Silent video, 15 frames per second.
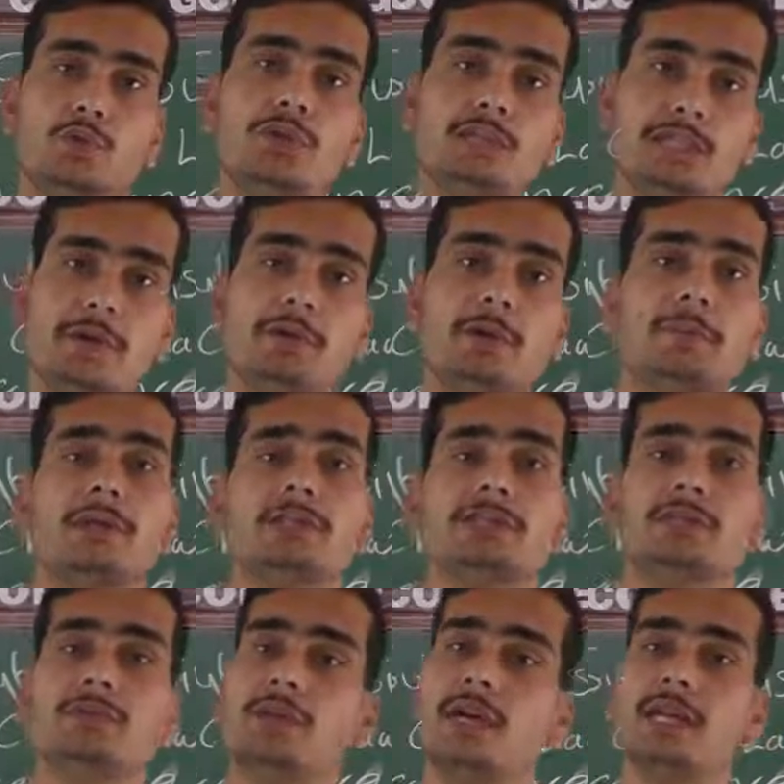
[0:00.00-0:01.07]
to whichever
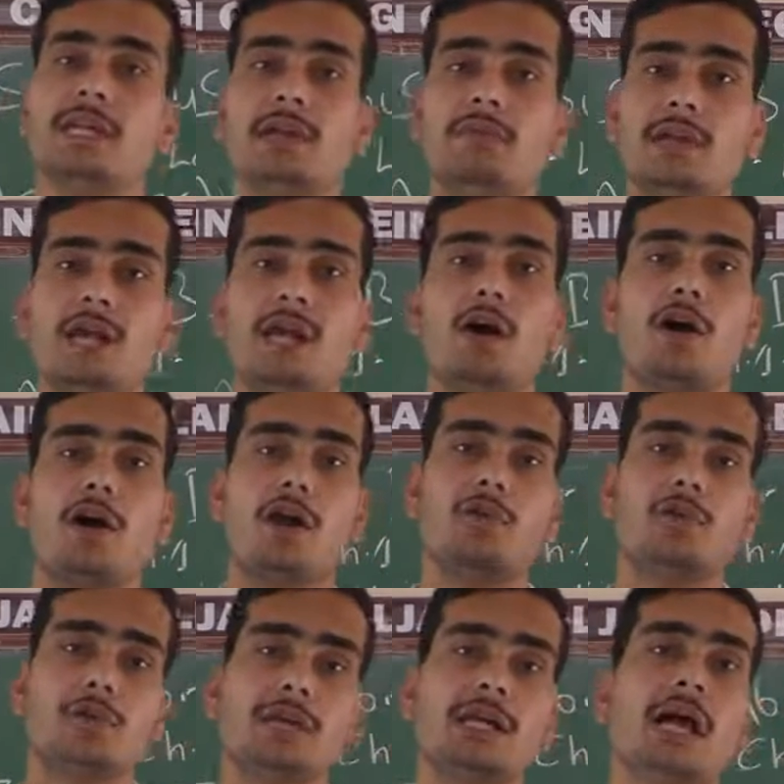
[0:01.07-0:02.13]
person we are giving or
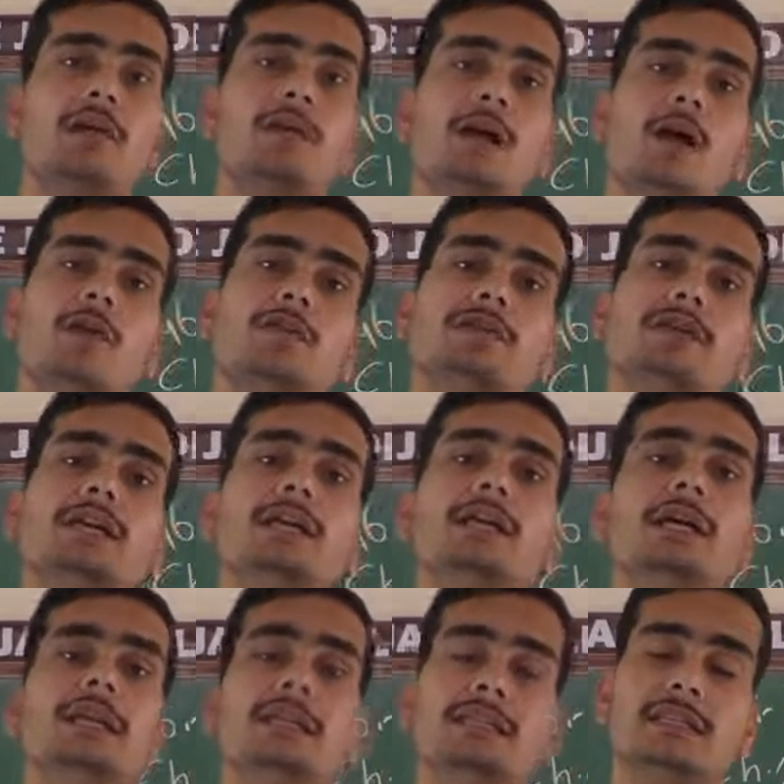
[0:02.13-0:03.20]
offering our offer,
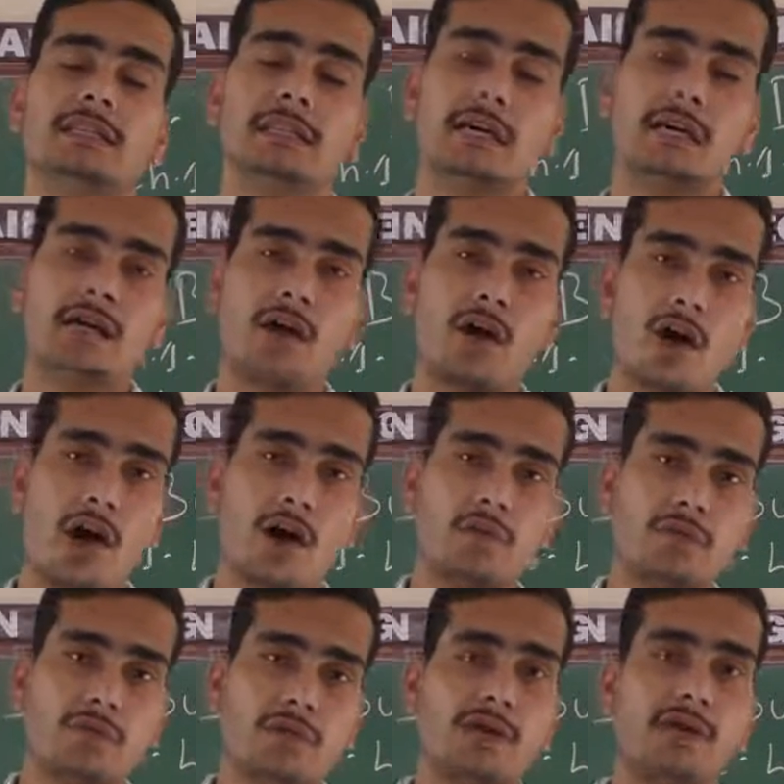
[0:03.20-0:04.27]
the
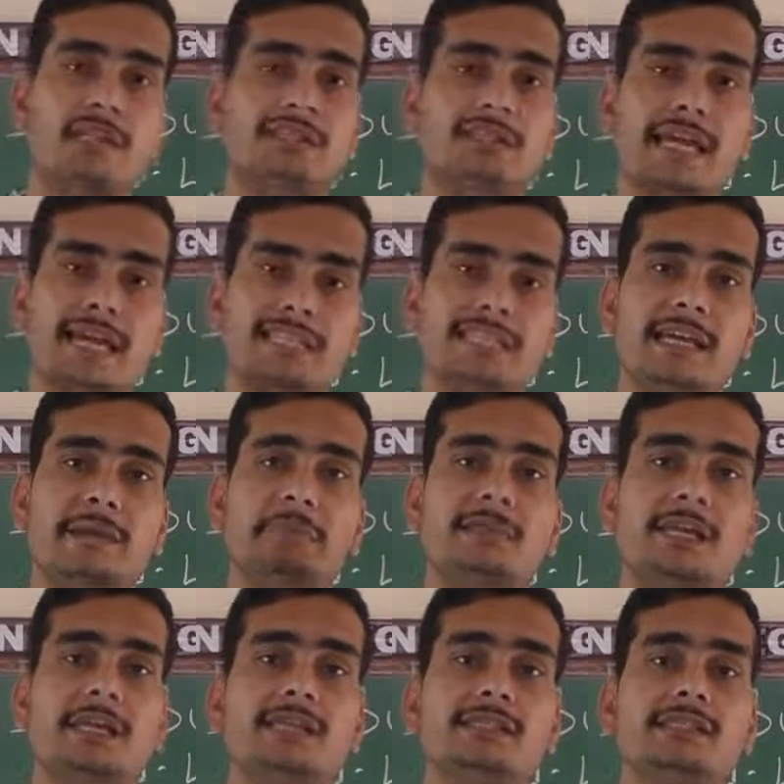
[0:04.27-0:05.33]
offer's
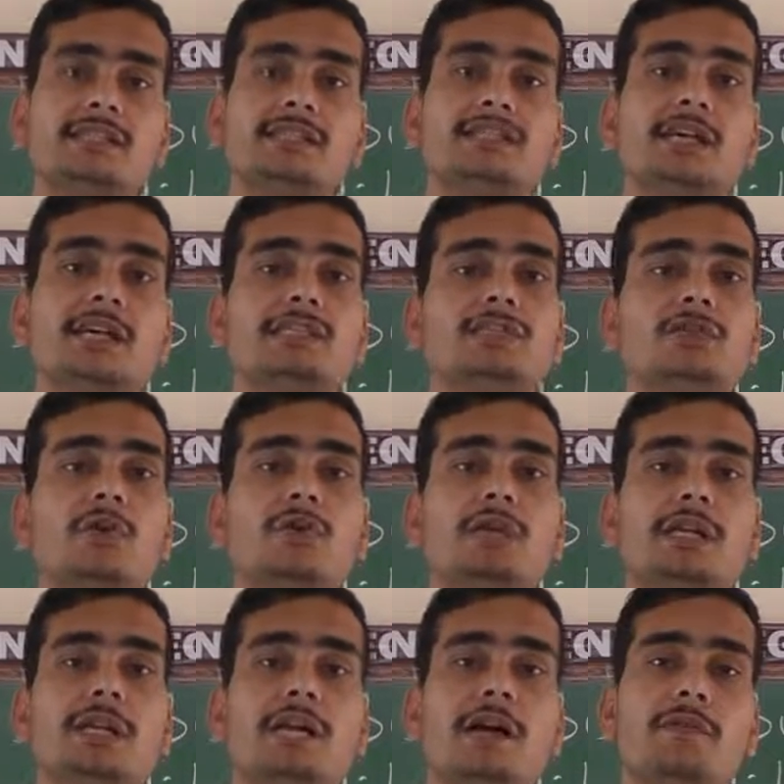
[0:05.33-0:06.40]
acceptance is just
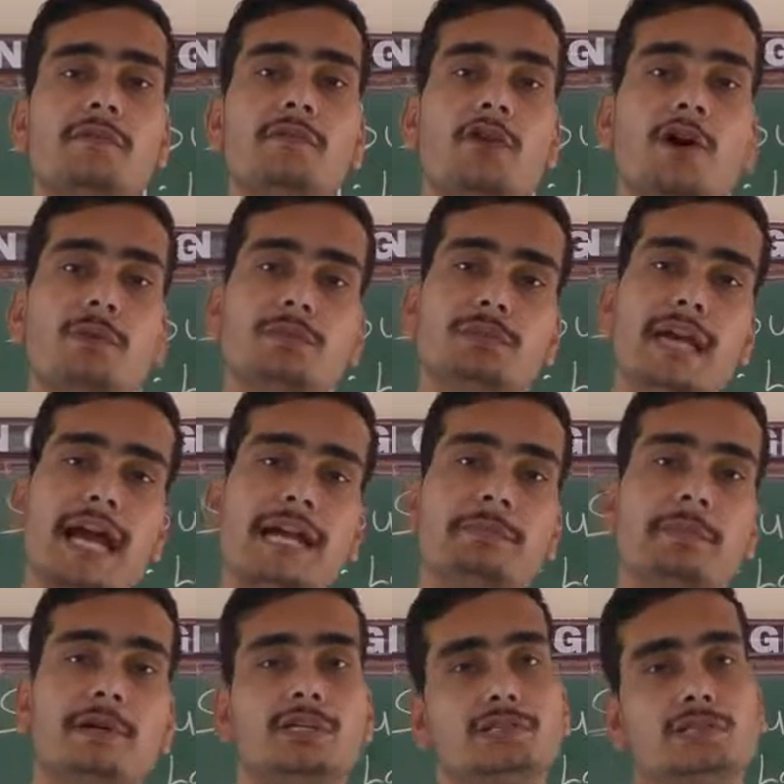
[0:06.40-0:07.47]
only come from
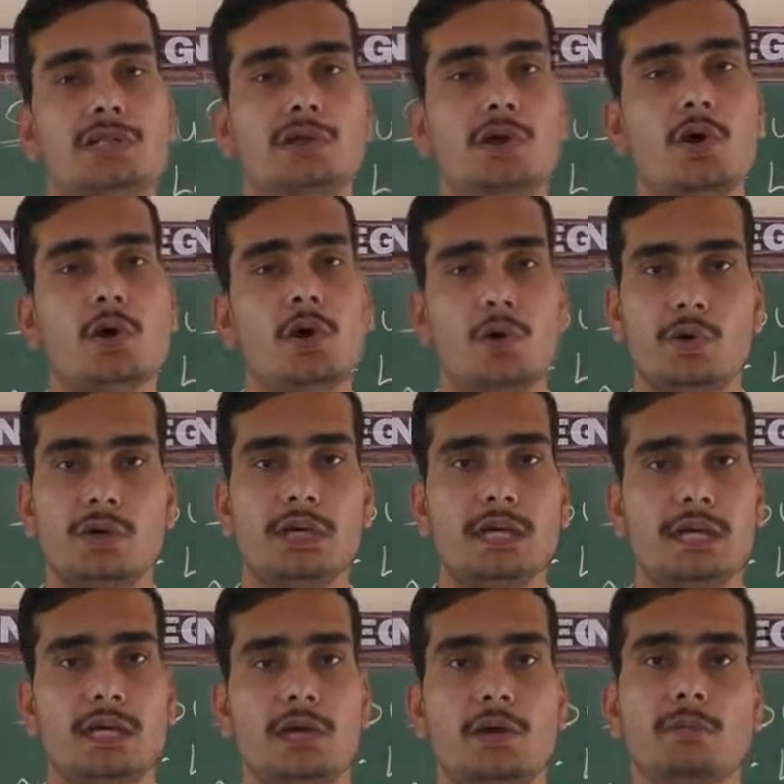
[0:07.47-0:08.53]
that person
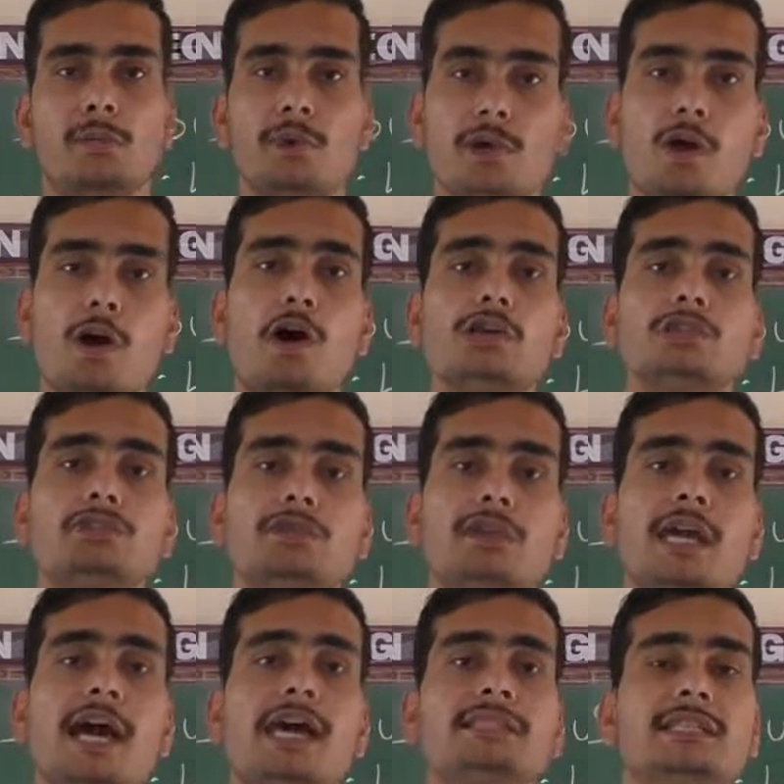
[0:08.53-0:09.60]
only, because
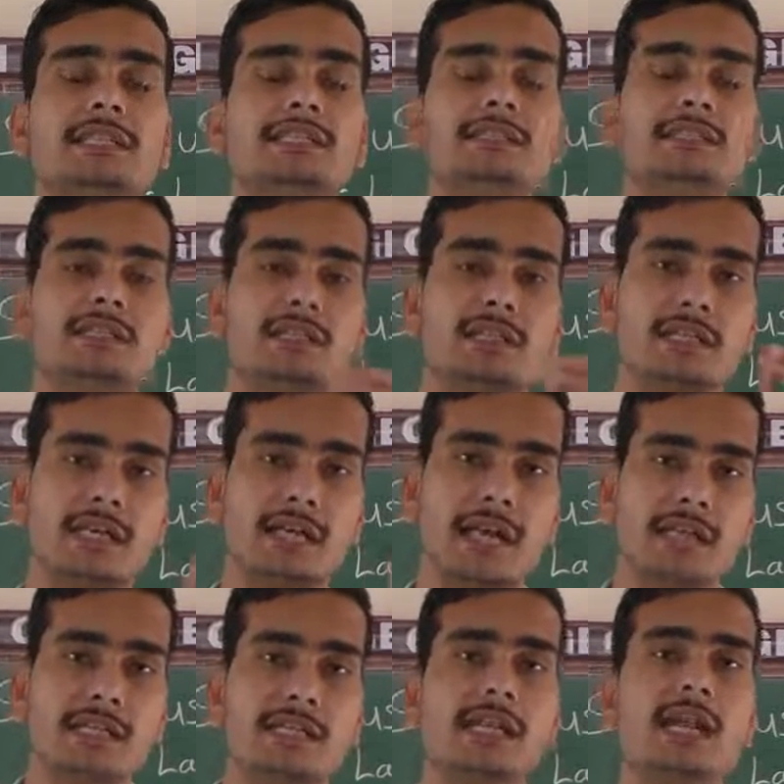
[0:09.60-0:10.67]
we are just
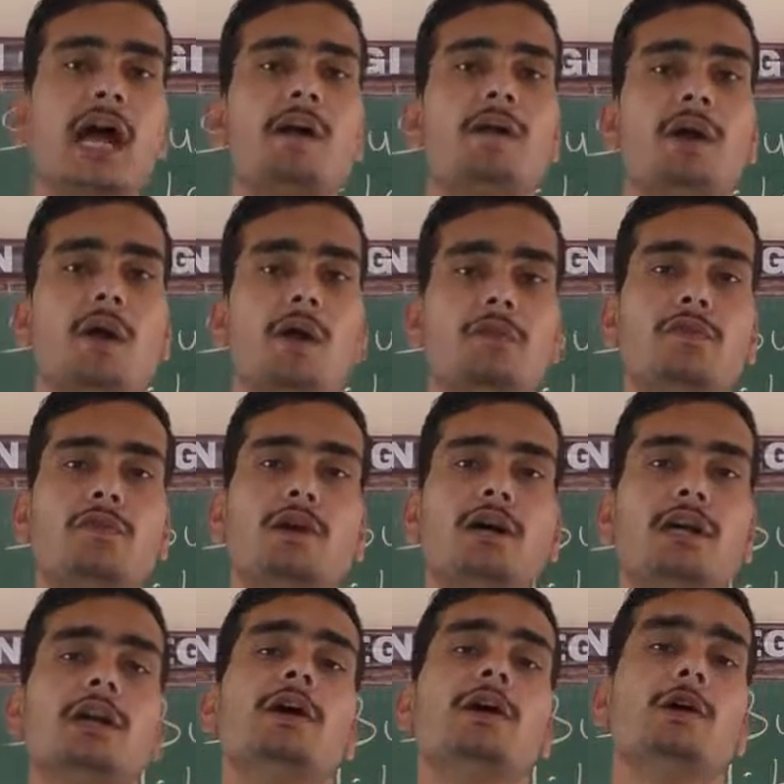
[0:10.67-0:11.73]
creating our
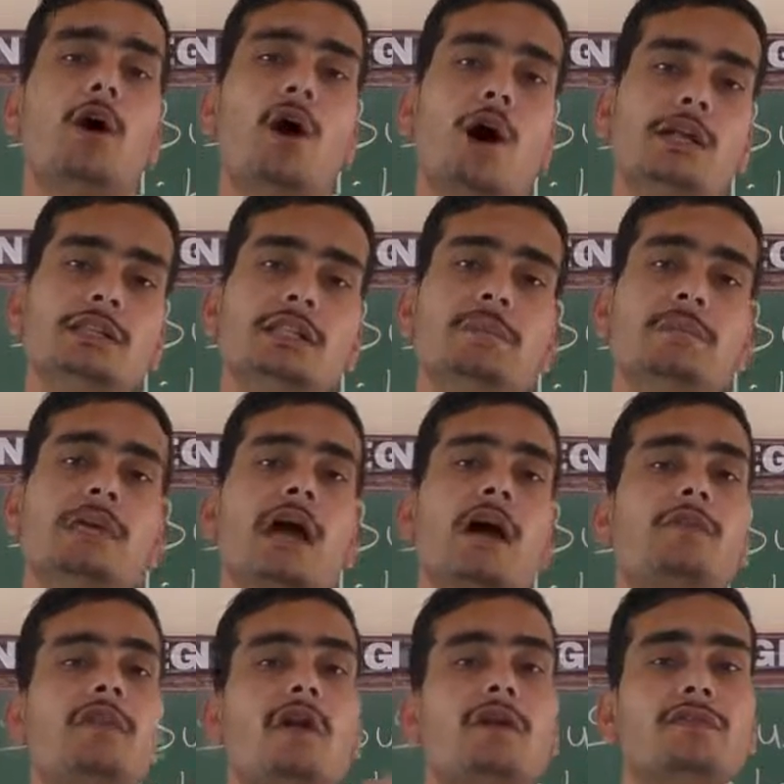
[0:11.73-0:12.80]
offer on the
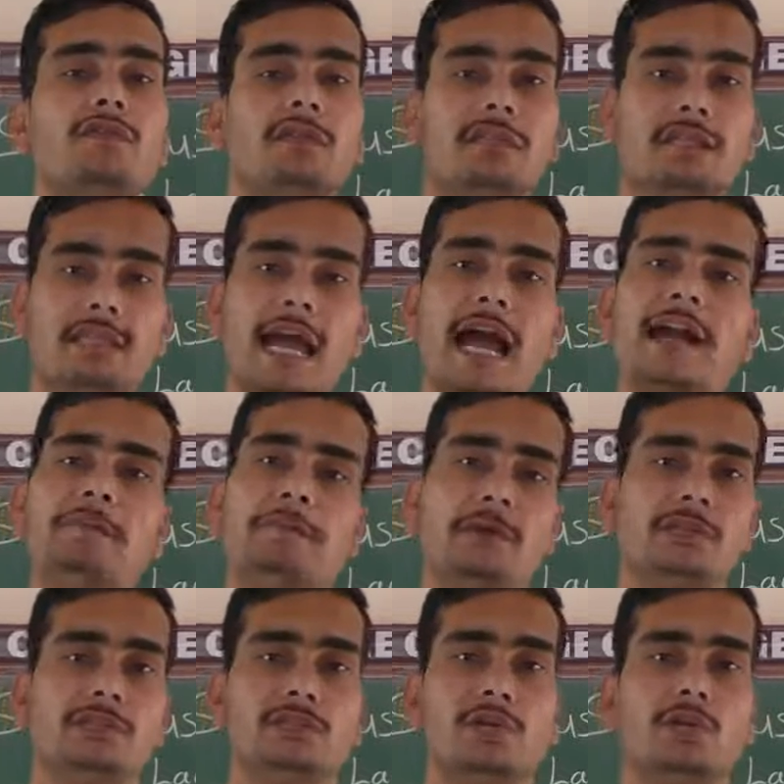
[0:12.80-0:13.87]
behalf of that
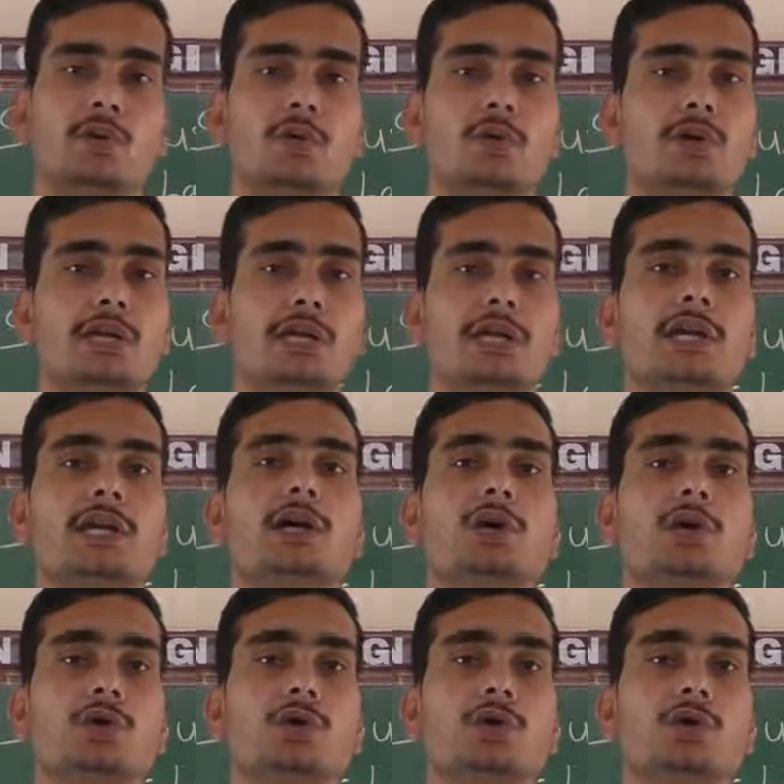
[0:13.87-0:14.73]
person only.